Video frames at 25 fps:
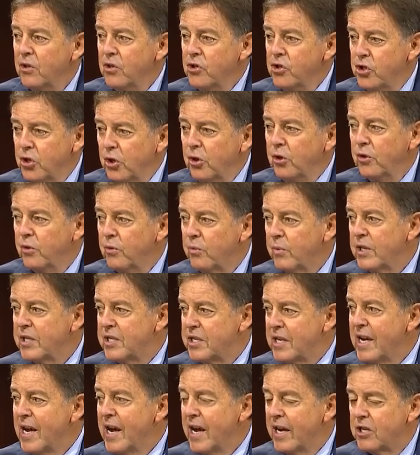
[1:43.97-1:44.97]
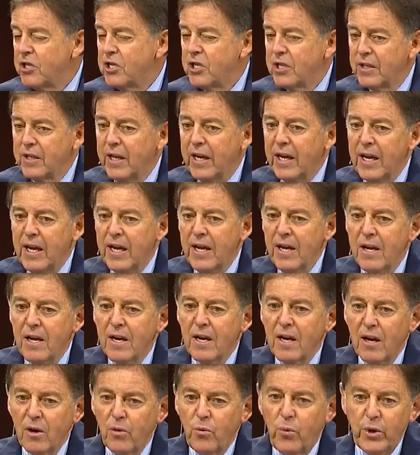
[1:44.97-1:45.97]
Jude was actually
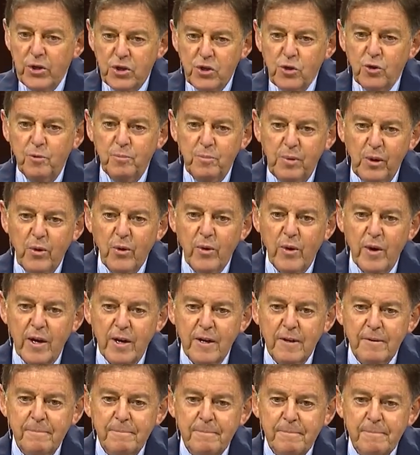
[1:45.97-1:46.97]
a whistleblower.